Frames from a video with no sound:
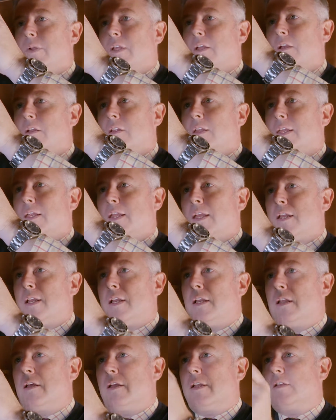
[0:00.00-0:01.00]
can't see
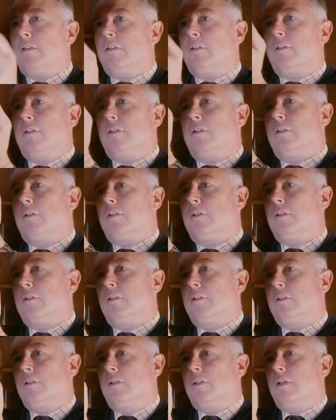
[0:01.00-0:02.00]
any light
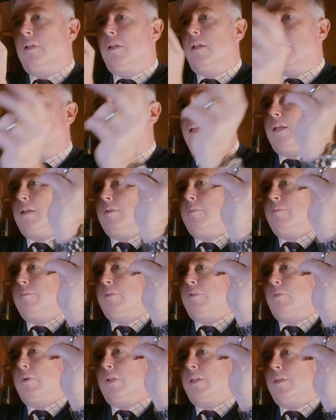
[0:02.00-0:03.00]
here
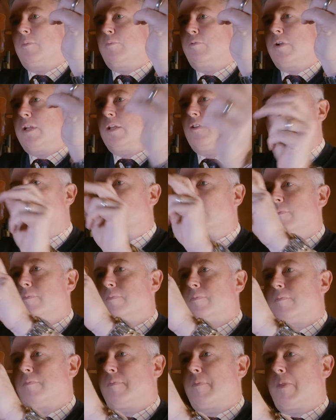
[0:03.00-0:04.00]
between the breech
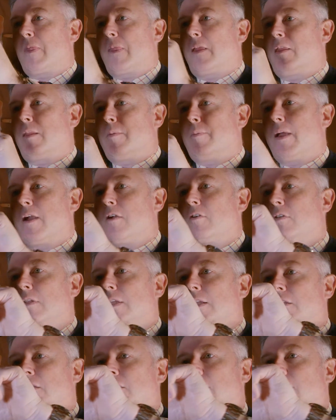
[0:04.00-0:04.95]
and the barrels,